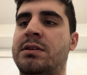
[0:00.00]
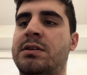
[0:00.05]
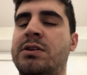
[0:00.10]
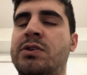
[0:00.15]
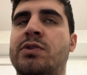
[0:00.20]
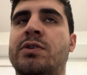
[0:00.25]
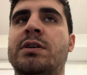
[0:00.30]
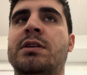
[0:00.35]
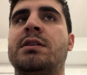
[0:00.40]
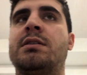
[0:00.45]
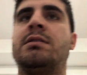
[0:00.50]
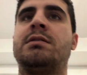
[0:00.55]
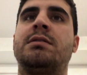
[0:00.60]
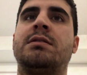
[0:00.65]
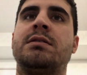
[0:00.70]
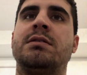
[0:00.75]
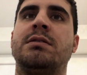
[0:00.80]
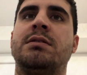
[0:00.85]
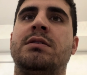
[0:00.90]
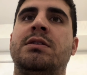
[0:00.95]
you can
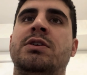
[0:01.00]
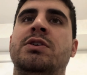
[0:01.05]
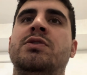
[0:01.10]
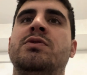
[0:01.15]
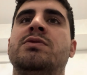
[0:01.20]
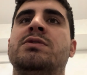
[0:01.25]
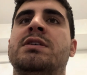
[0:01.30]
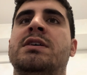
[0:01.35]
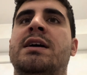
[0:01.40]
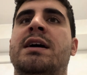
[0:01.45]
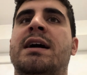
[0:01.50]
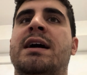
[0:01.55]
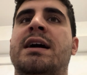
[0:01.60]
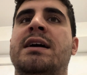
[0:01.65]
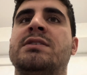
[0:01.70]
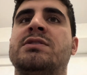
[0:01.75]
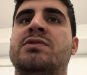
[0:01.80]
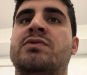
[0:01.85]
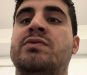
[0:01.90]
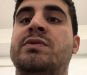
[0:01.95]
use it
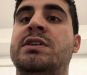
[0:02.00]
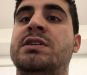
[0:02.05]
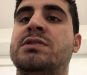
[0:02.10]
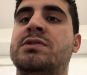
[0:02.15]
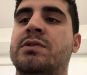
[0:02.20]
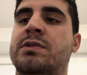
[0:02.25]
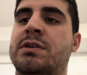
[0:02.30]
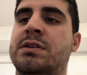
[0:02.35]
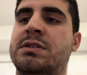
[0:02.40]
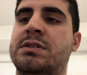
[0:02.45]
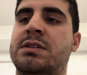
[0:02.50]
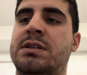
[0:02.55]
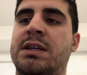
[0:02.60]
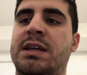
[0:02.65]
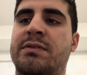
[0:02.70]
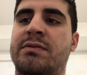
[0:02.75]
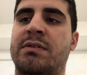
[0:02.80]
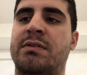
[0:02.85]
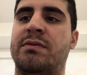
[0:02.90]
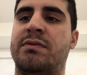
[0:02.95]
as a resource to
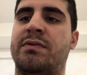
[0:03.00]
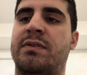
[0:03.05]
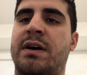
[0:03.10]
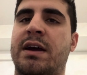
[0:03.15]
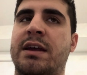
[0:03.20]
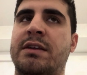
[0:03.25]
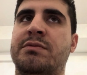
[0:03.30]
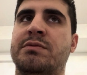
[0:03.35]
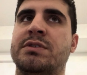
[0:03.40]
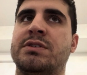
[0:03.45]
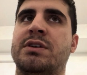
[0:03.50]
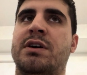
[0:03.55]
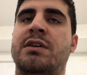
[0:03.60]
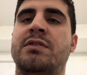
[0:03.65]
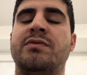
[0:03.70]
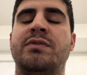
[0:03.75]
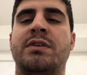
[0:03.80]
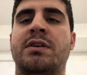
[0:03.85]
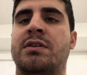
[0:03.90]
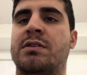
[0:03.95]
even find
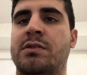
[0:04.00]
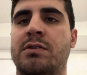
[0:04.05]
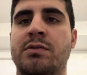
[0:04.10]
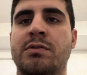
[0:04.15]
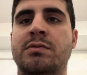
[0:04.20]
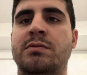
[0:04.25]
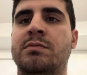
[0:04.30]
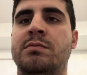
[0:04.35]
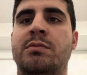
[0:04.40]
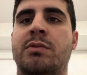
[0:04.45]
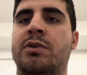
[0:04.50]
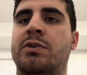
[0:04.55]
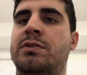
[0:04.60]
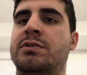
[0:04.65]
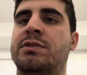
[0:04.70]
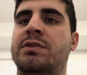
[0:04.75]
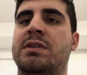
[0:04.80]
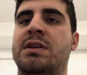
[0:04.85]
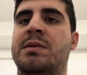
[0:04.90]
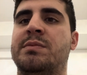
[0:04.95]
resolve in our own moral
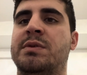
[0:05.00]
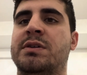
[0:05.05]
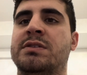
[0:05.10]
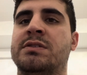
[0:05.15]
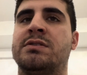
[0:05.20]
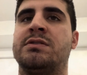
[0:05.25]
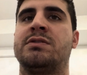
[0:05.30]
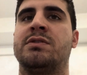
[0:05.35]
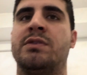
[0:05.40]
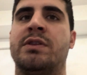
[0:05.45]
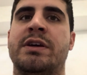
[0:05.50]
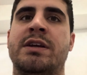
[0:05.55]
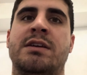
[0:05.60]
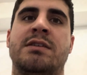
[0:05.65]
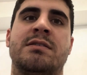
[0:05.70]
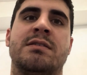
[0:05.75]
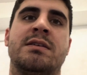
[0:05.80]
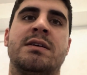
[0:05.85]
dilemmas. So like